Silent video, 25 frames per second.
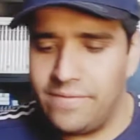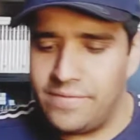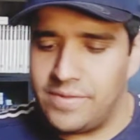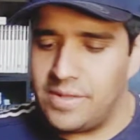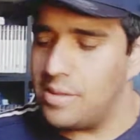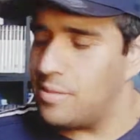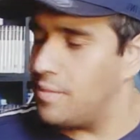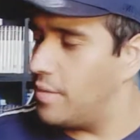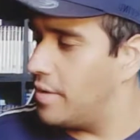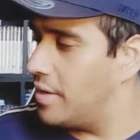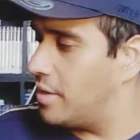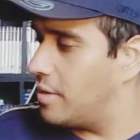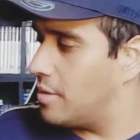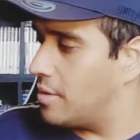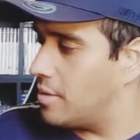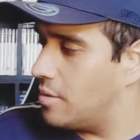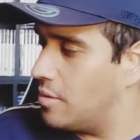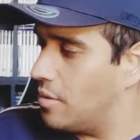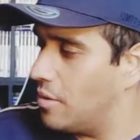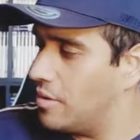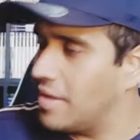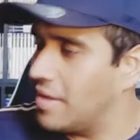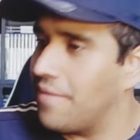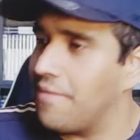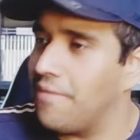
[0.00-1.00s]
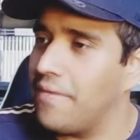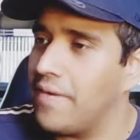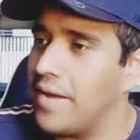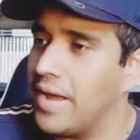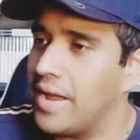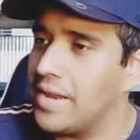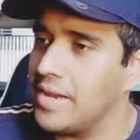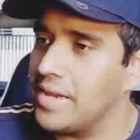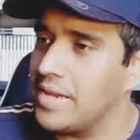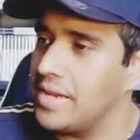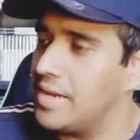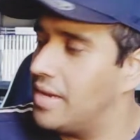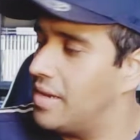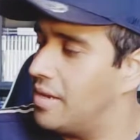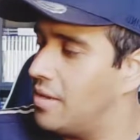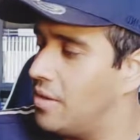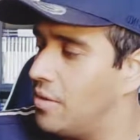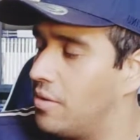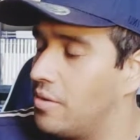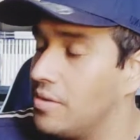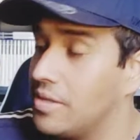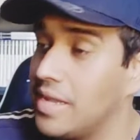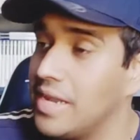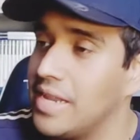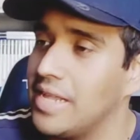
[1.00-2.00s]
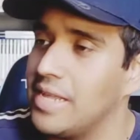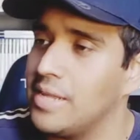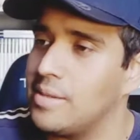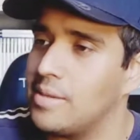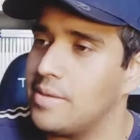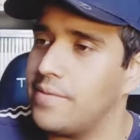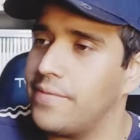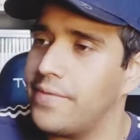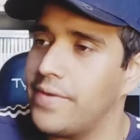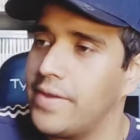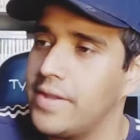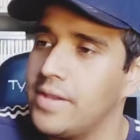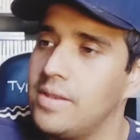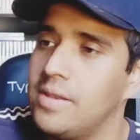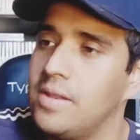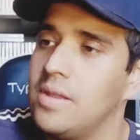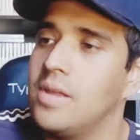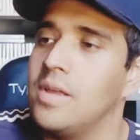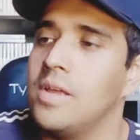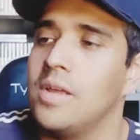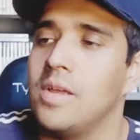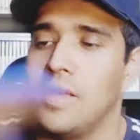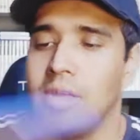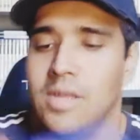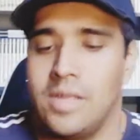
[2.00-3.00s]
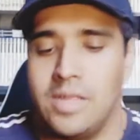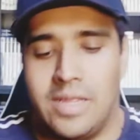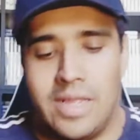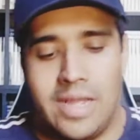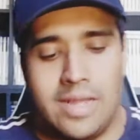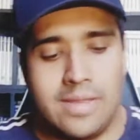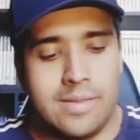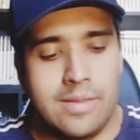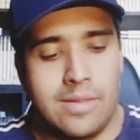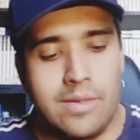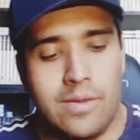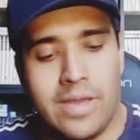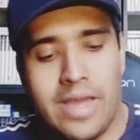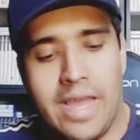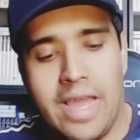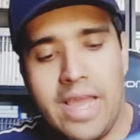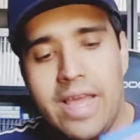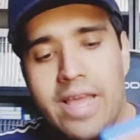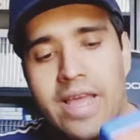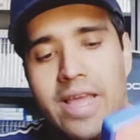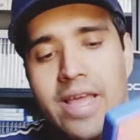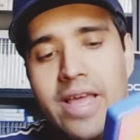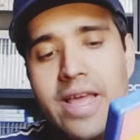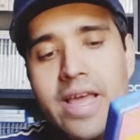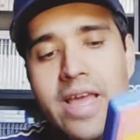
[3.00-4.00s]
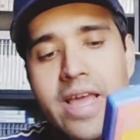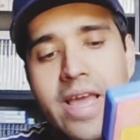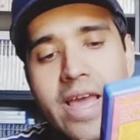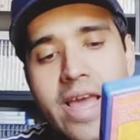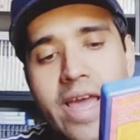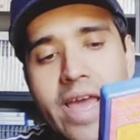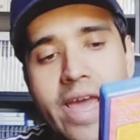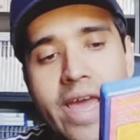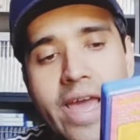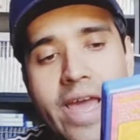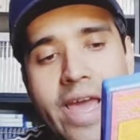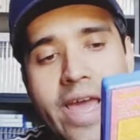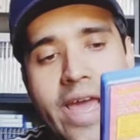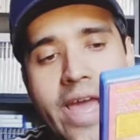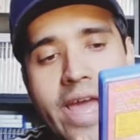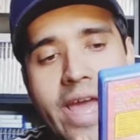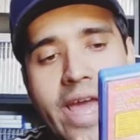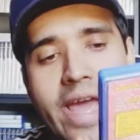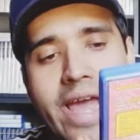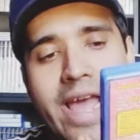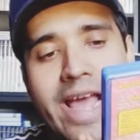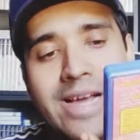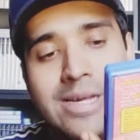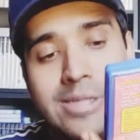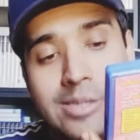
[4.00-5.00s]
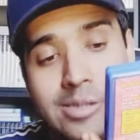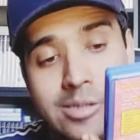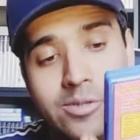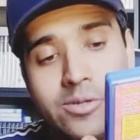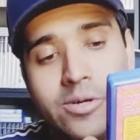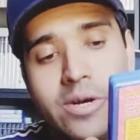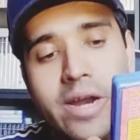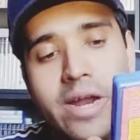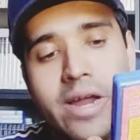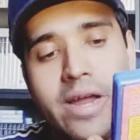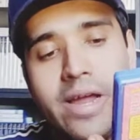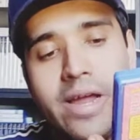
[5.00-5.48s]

this one is not that fine, not that easy to find. Dance UK uh, eh, extra